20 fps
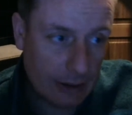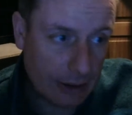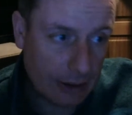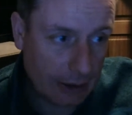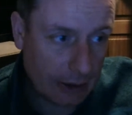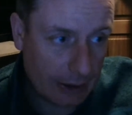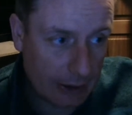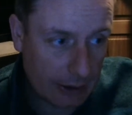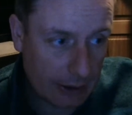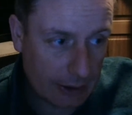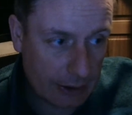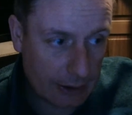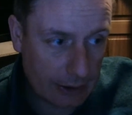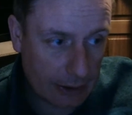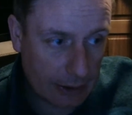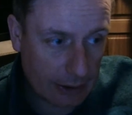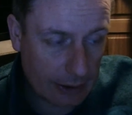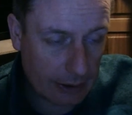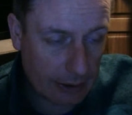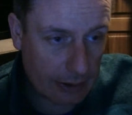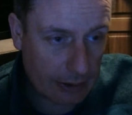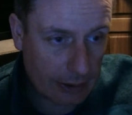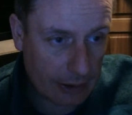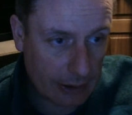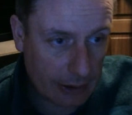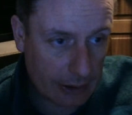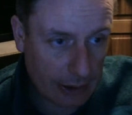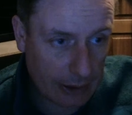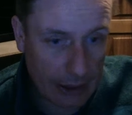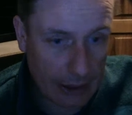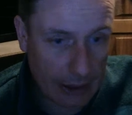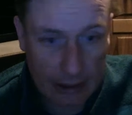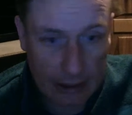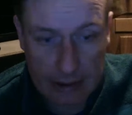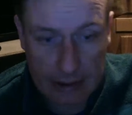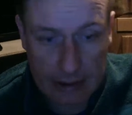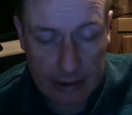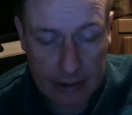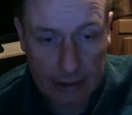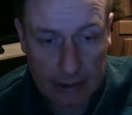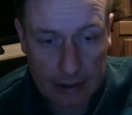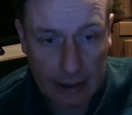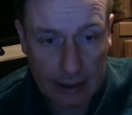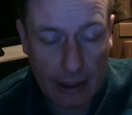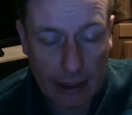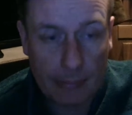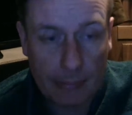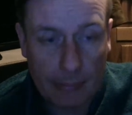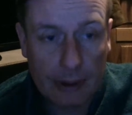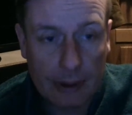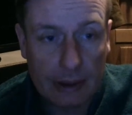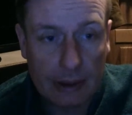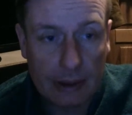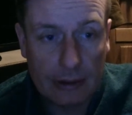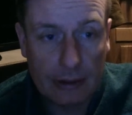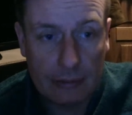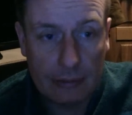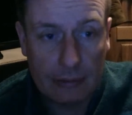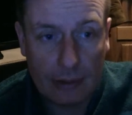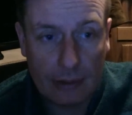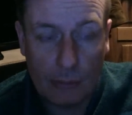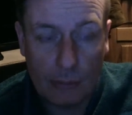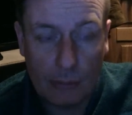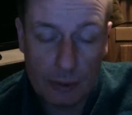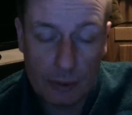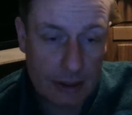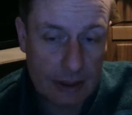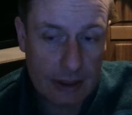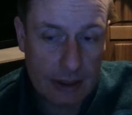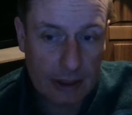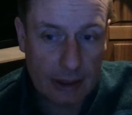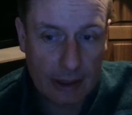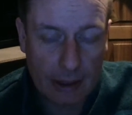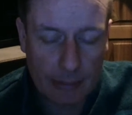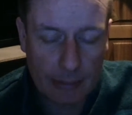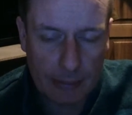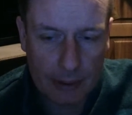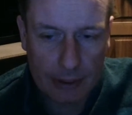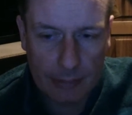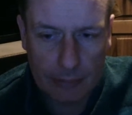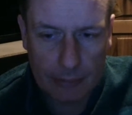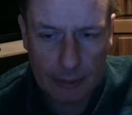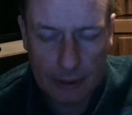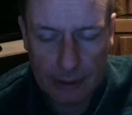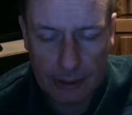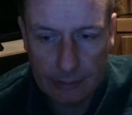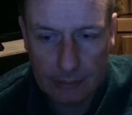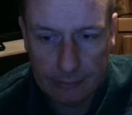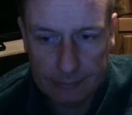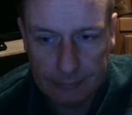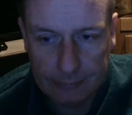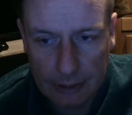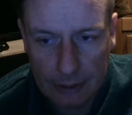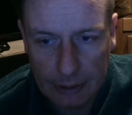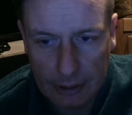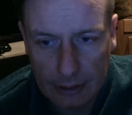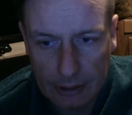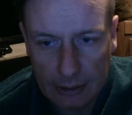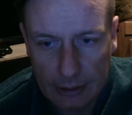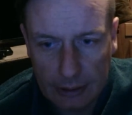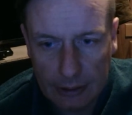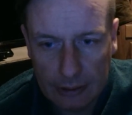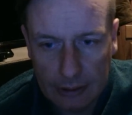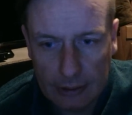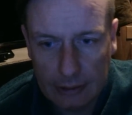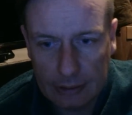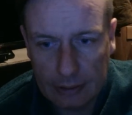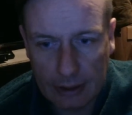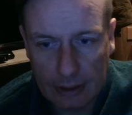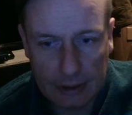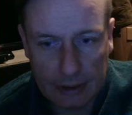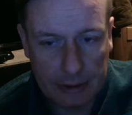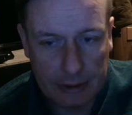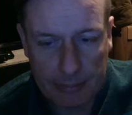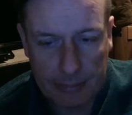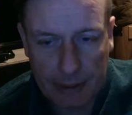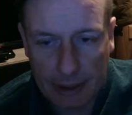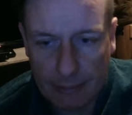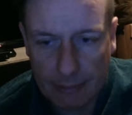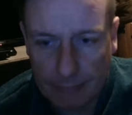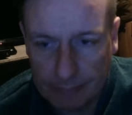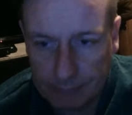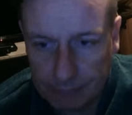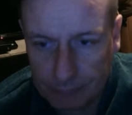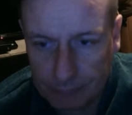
I can't see it happening. I wouldn't see it happening, but that's just me.